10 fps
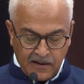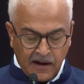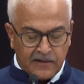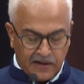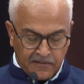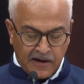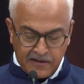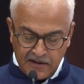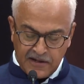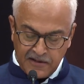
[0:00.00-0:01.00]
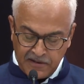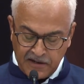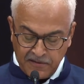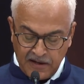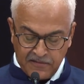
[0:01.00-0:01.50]
and they have handled it
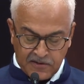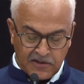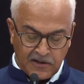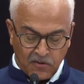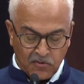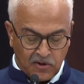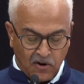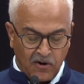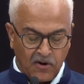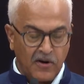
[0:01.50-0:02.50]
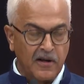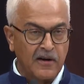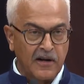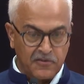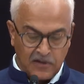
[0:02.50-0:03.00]
very well, which includes law and order,
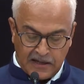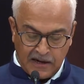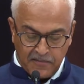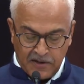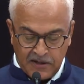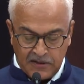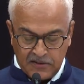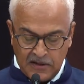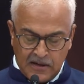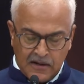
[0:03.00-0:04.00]
natural calamities,